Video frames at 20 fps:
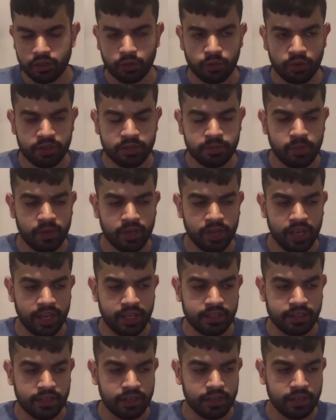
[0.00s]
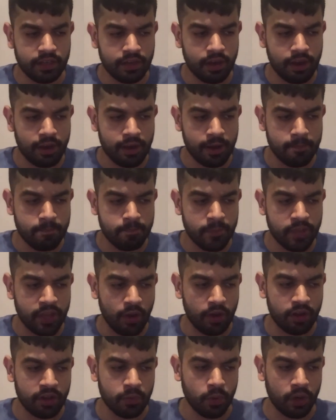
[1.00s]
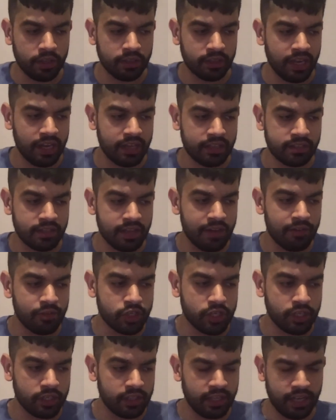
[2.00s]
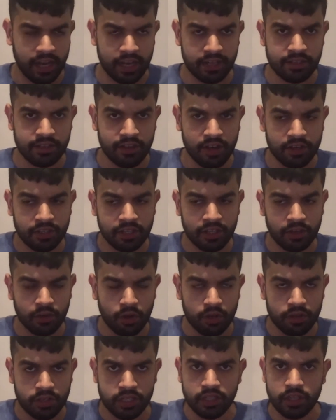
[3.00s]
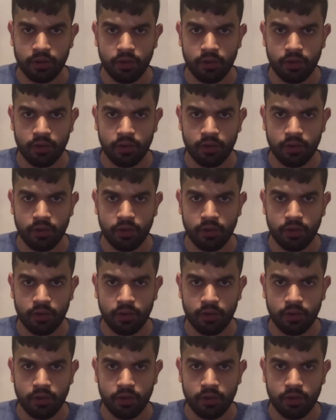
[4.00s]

CRISPR isn't um, the only one that's leveraging the Cas9 technology.